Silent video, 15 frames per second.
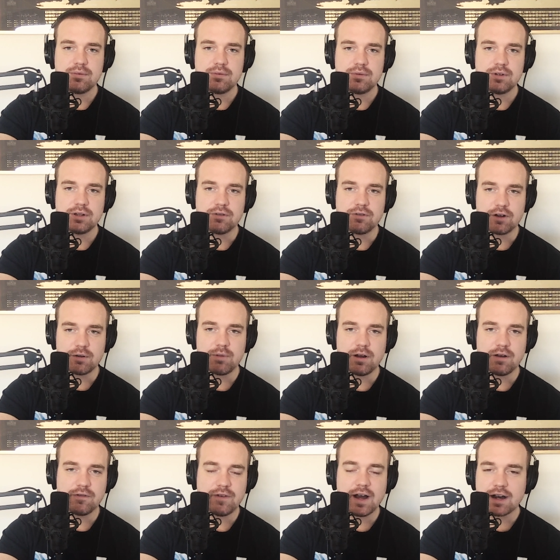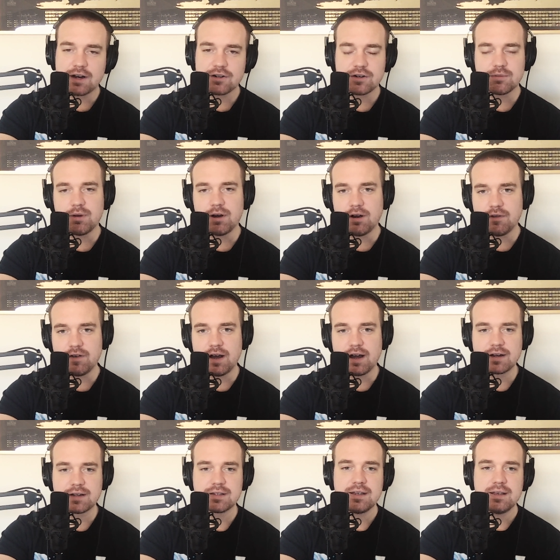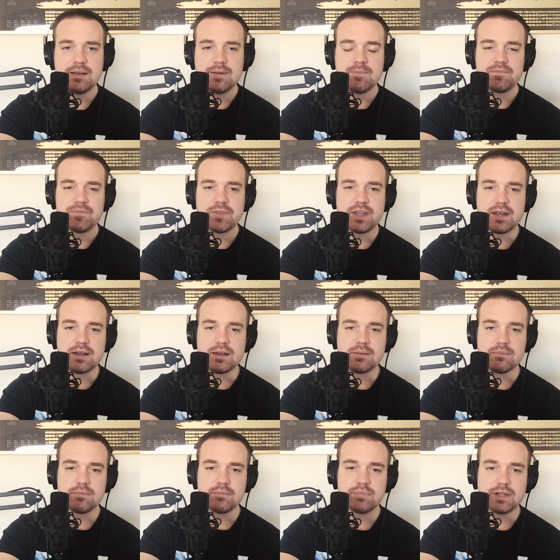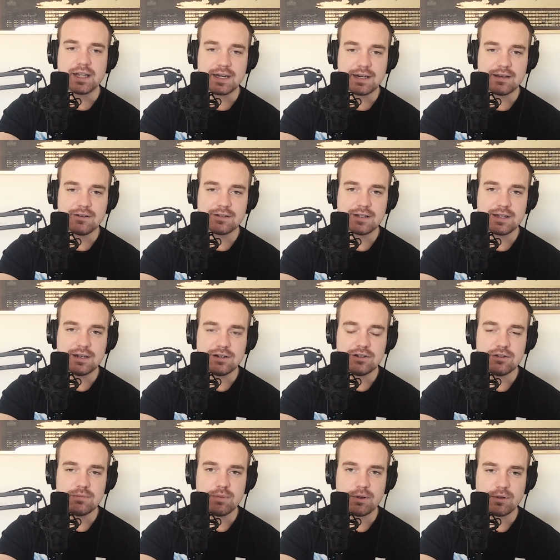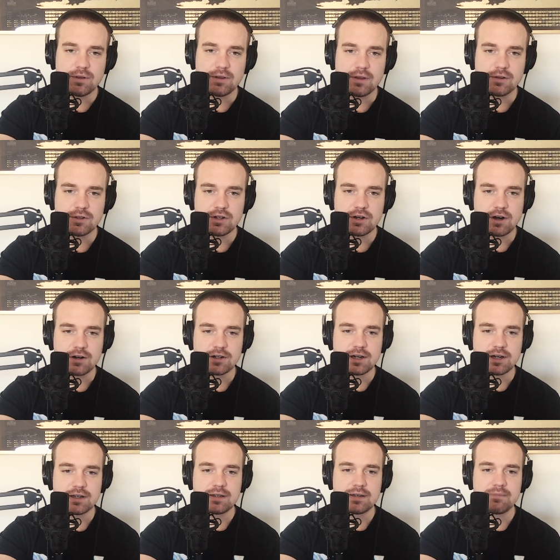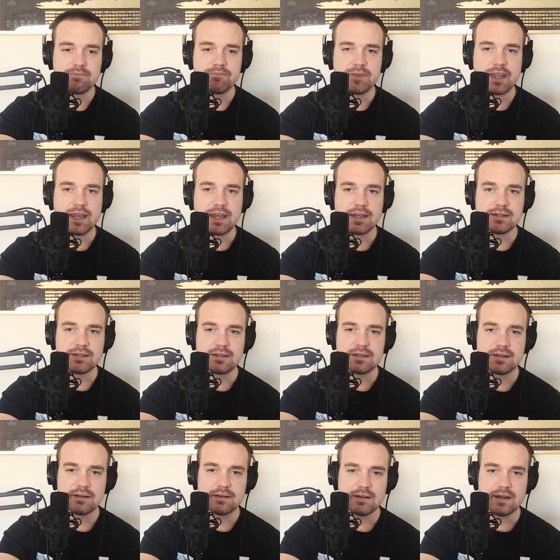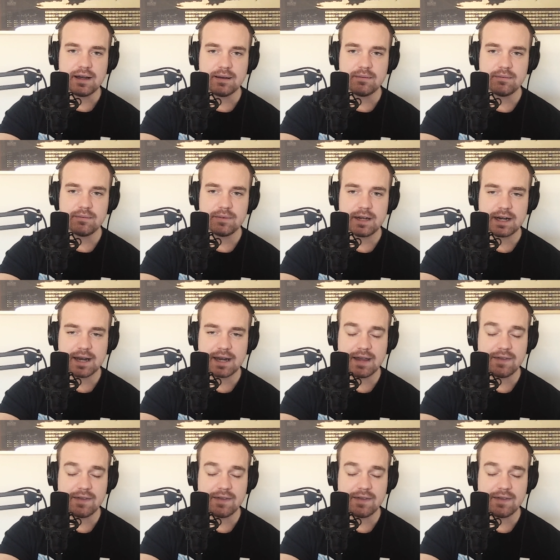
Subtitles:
Laverne Paul Fox, or Paul Fox, pled guilty to both of those charges. And again,